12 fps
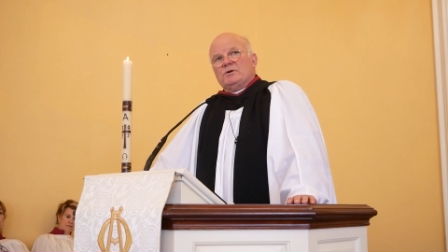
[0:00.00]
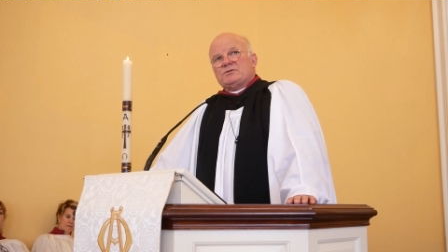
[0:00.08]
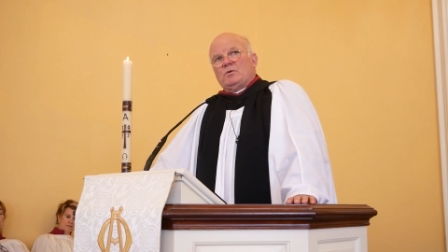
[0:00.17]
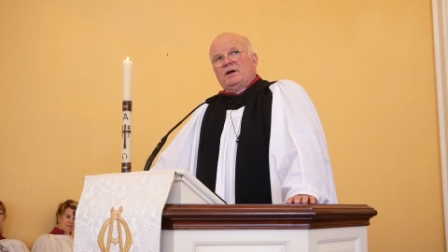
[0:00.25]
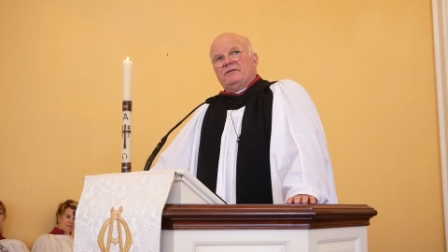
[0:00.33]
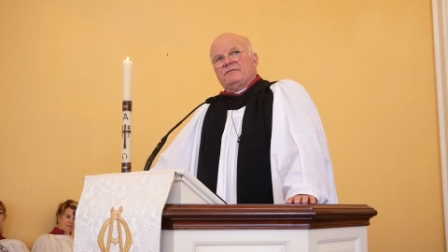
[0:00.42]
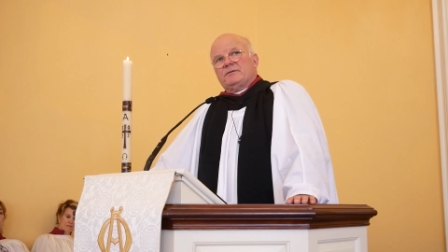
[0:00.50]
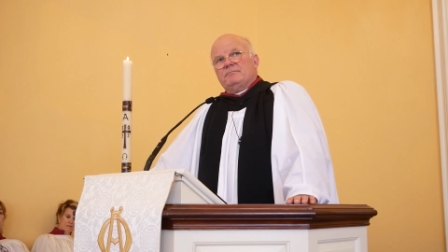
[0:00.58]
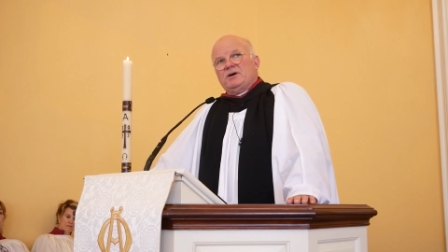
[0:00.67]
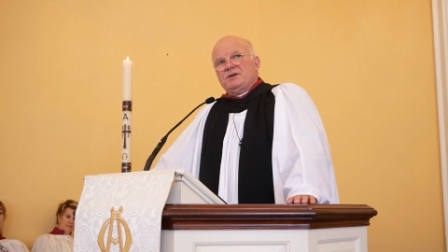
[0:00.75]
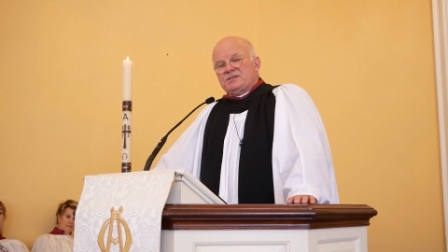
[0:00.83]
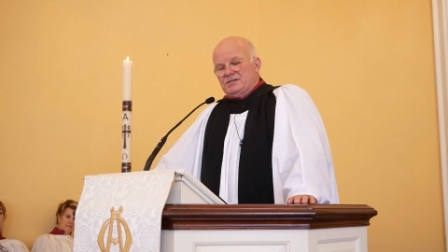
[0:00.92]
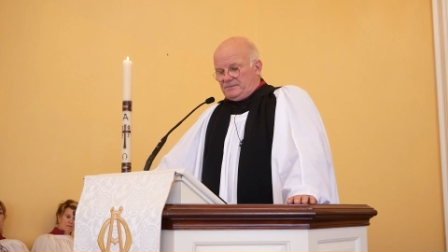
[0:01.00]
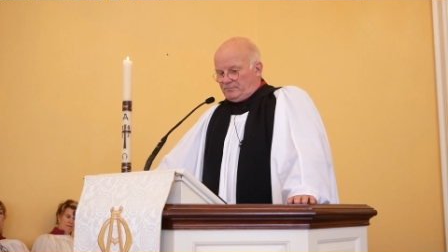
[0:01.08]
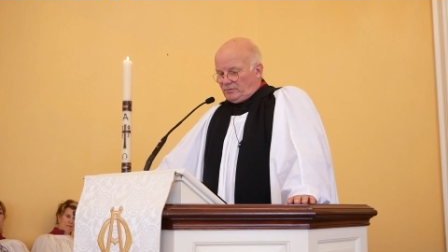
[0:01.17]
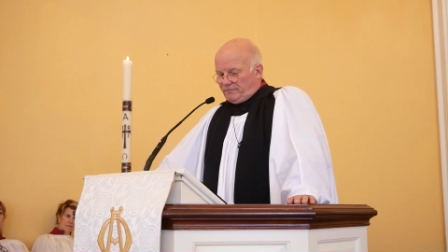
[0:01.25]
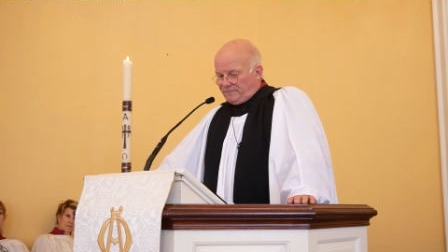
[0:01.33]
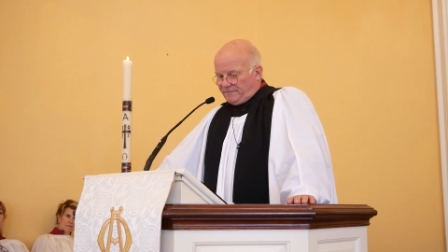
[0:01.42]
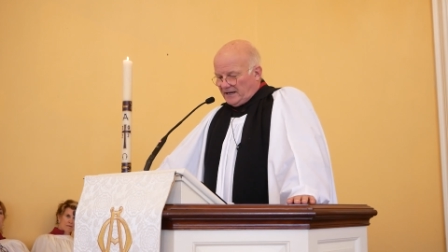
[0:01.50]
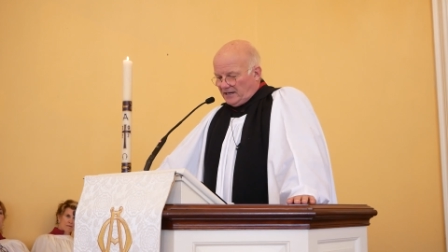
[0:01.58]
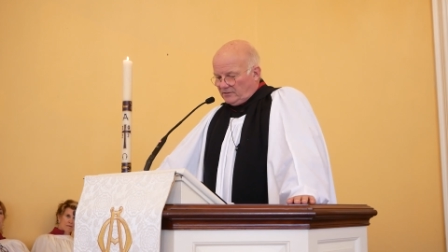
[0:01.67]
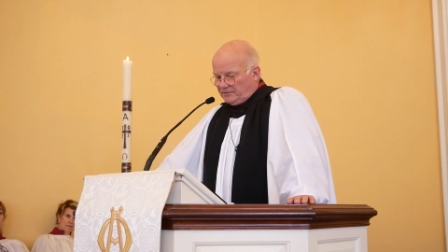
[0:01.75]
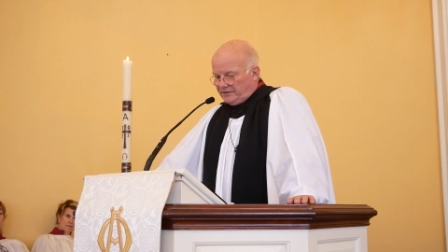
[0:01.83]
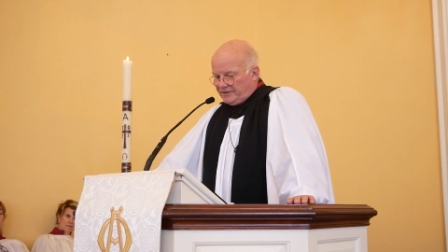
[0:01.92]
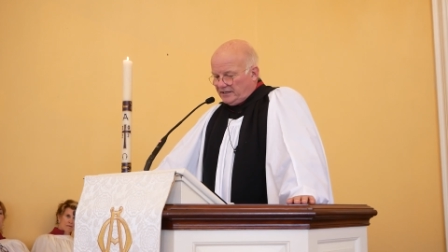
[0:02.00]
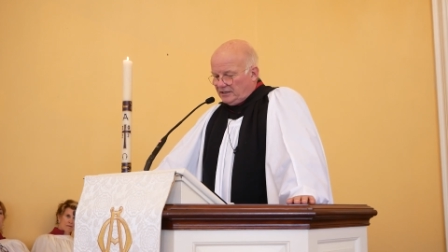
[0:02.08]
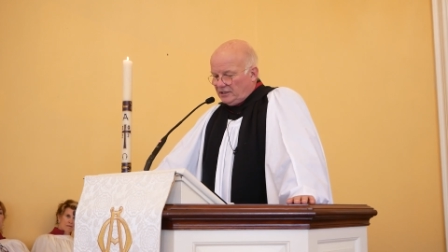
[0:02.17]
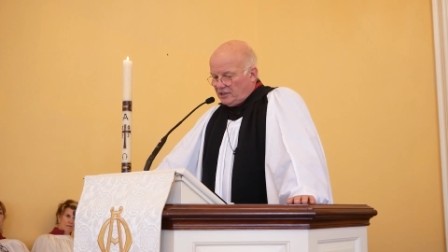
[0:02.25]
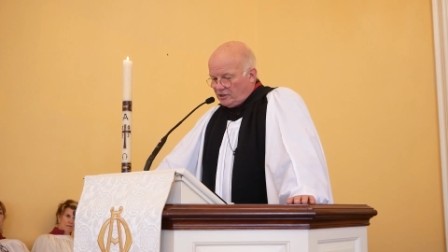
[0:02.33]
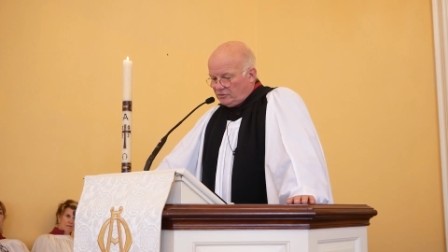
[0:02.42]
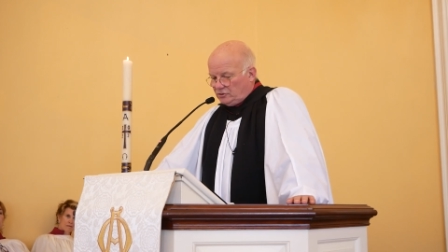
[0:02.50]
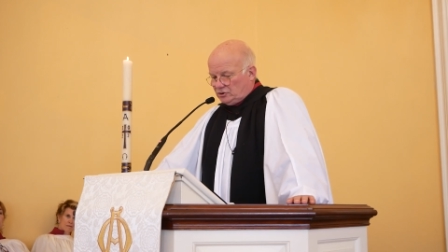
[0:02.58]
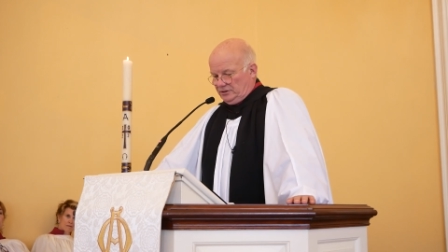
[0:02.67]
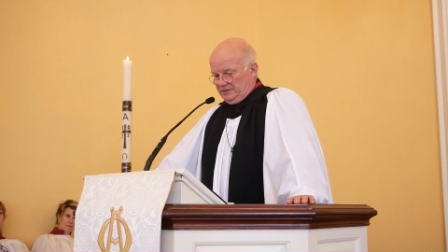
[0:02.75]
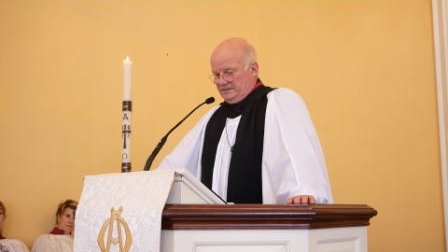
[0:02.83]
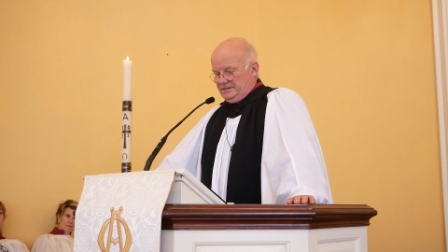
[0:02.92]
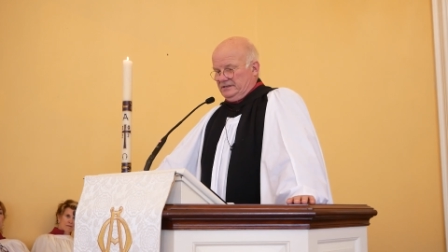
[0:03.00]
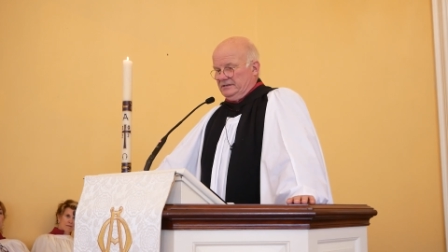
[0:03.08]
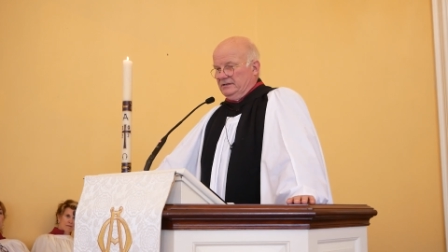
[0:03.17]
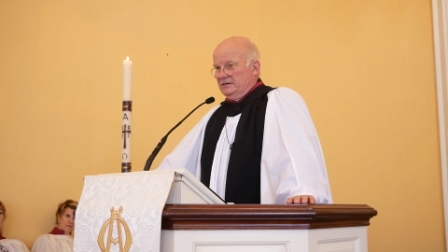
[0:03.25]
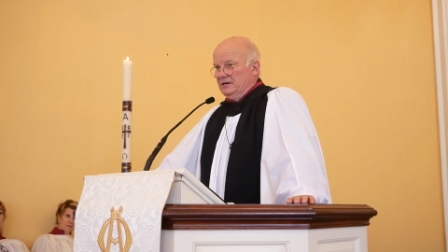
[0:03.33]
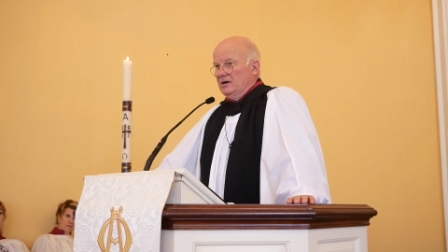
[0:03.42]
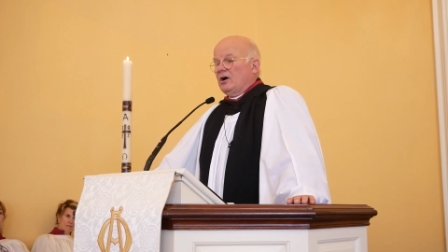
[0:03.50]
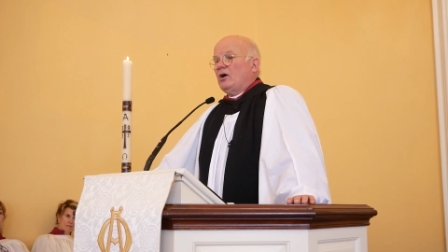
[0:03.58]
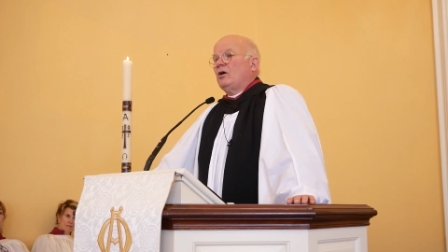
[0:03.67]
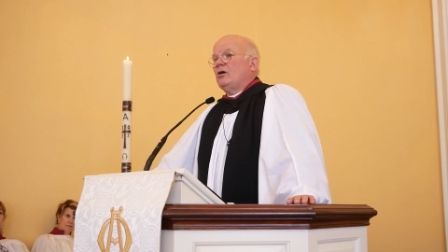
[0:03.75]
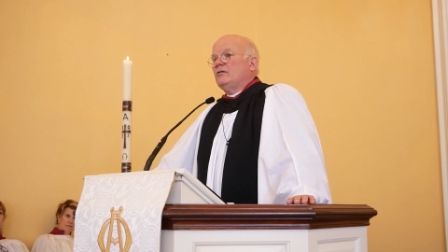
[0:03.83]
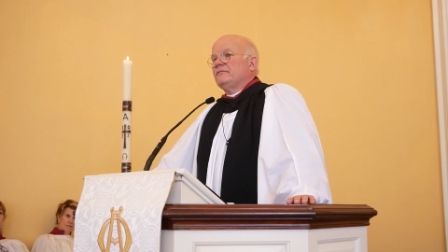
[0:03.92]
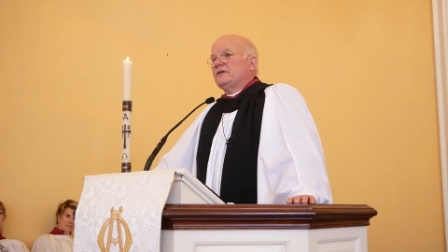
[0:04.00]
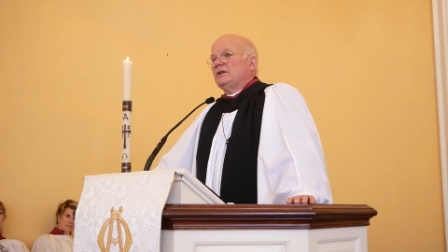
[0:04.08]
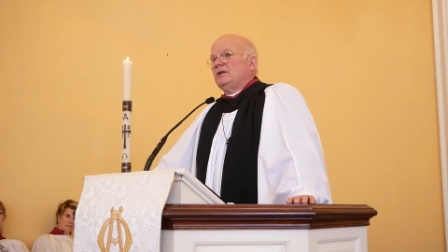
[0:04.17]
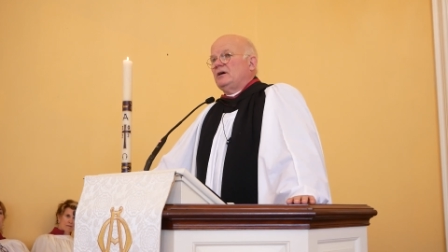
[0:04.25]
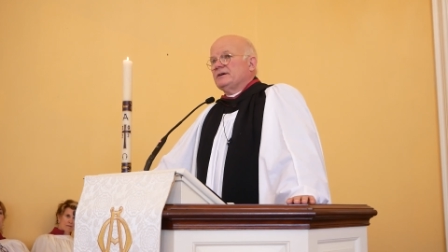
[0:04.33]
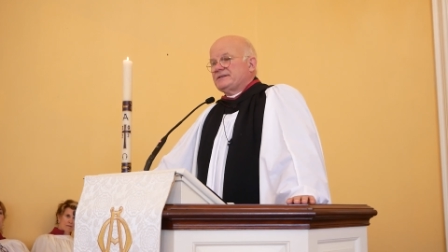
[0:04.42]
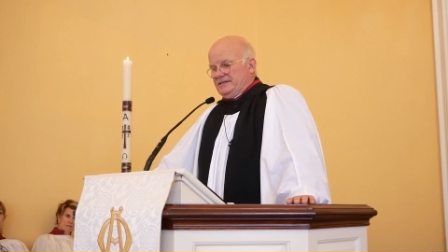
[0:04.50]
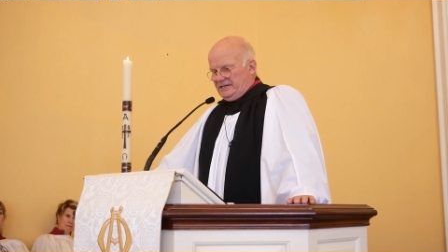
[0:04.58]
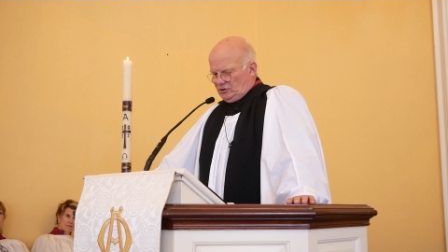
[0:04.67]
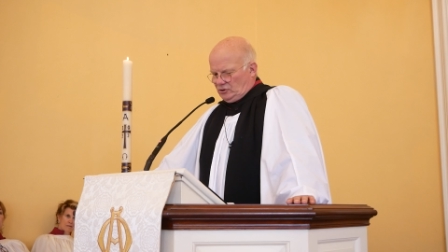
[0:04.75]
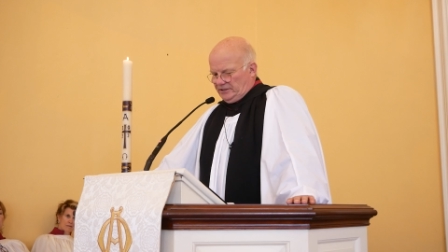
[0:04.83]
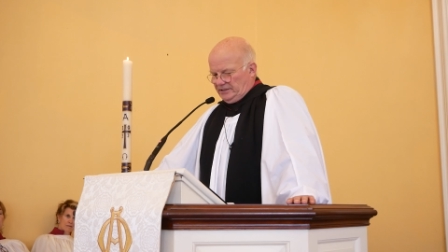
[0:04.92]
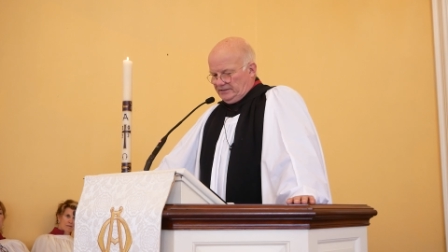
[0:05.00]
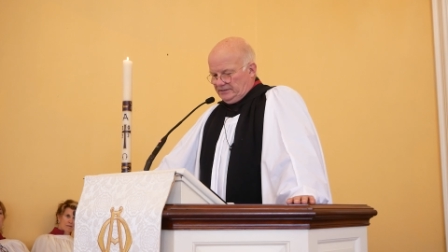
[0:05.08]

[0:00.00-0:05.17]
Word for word: was one of the most profound theologians of the last century.